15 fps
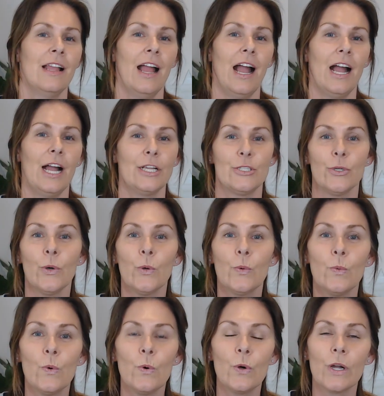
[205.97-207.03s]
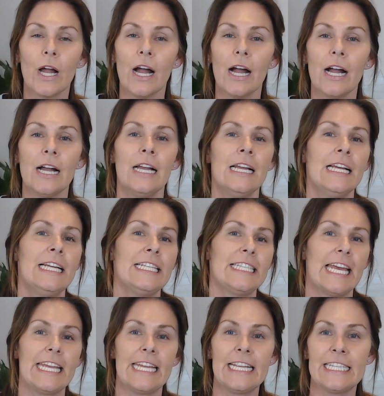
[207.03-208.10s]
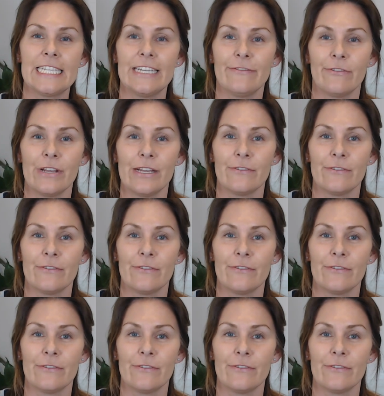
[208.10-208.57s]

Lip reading: a dog walker, taking delivery